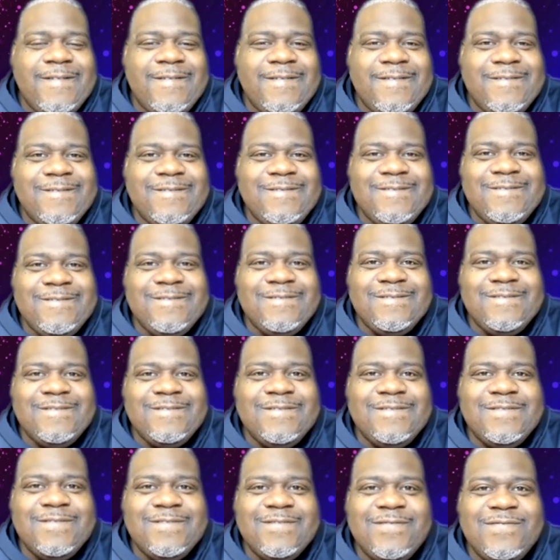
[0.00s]

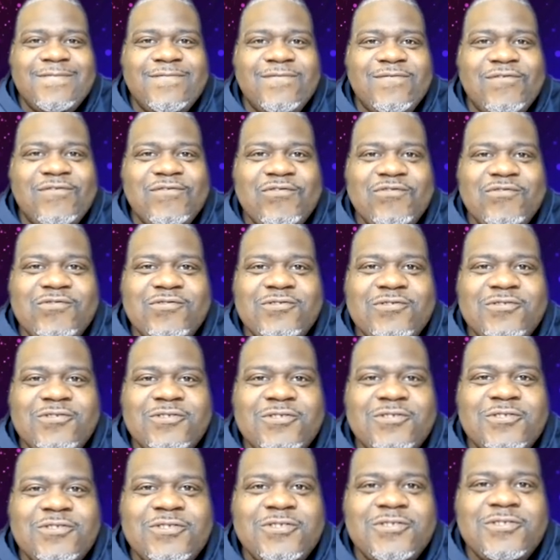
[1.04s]

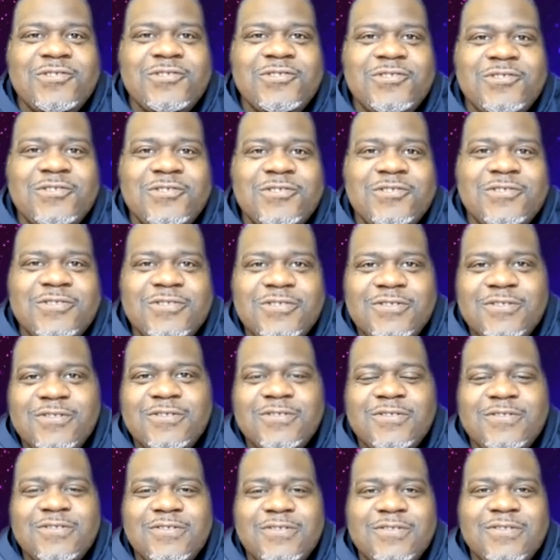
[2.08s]

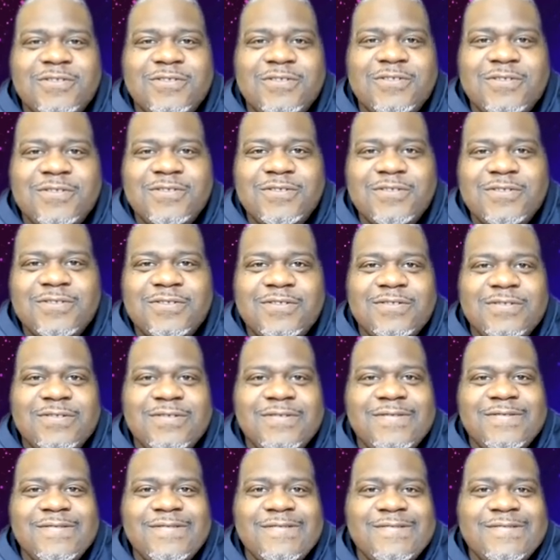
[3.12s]

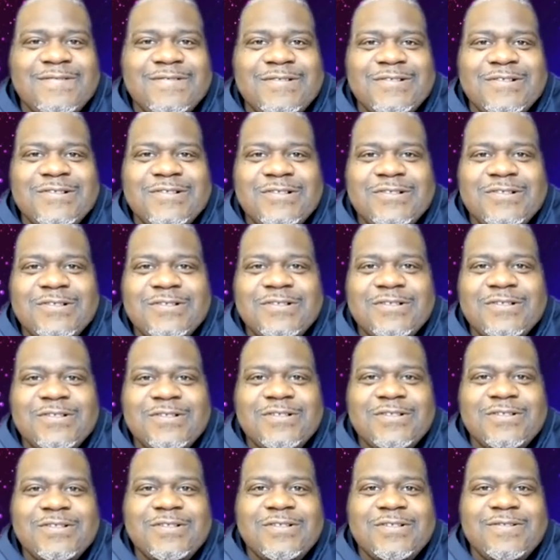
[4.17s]

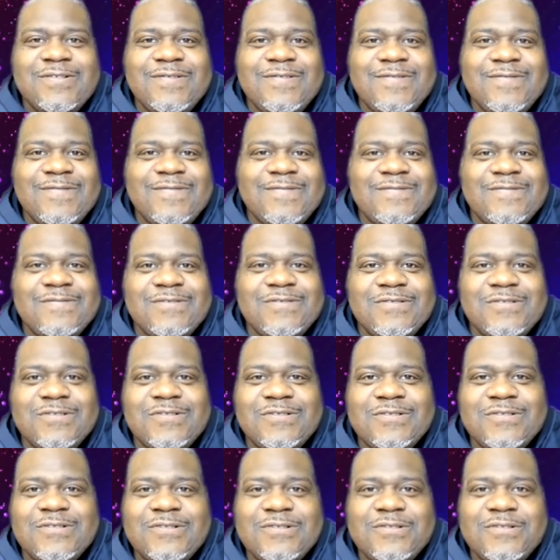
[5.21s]

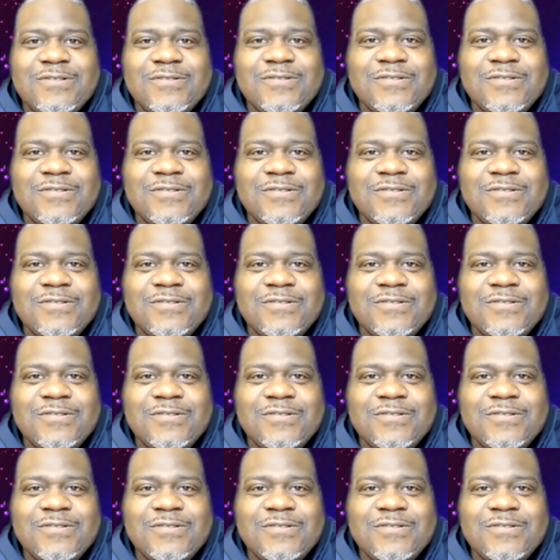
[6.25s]
This person isn't speaking.